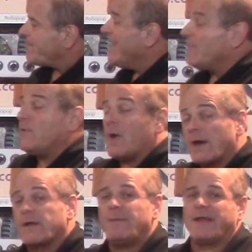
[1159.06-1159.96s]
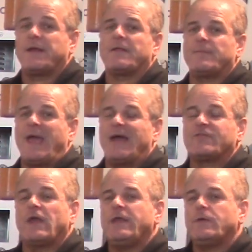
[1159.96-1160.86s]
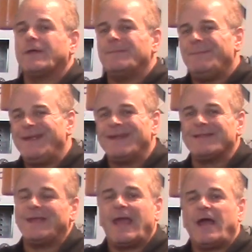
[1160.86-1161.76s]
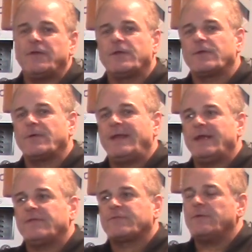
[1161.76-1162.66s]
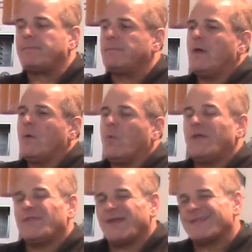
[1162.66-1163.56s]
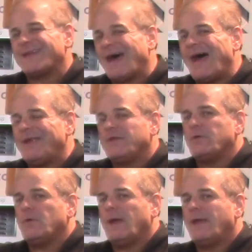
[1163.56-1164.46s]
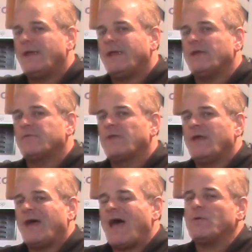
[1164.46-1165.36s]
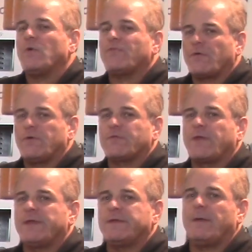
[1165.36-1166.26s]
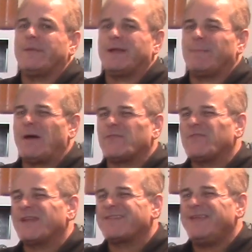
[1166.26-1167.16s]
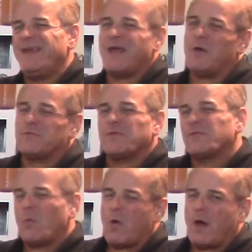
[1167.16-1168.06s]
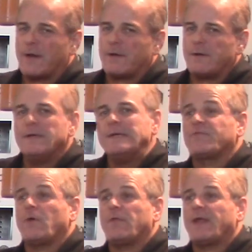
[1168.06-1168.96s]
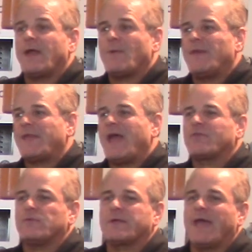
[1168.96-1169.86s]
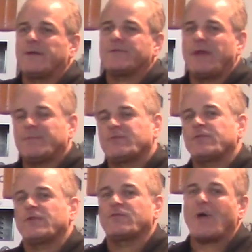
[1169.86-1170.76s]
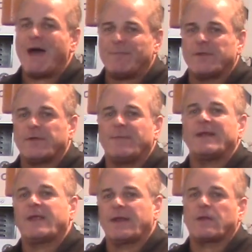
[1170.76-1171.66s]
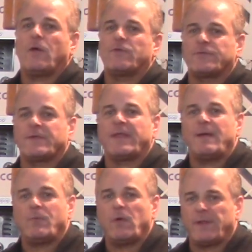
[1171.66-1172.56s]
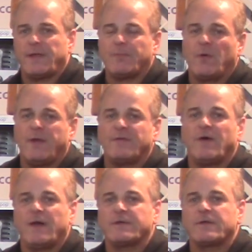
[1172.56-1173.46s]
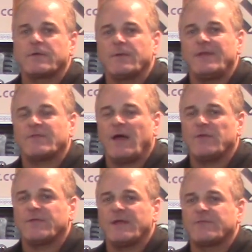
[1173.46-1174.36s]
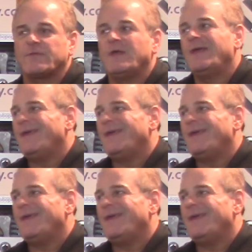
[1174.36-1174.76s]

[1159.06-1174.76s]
If you are going to make another batch, you can immediately add your ingredients. One thing that I do is I will first dump in about 16 ounces of water so that I want the actual kettle temperature to drop a little bit, get closer to that boiling point of 100 degrees Celsius.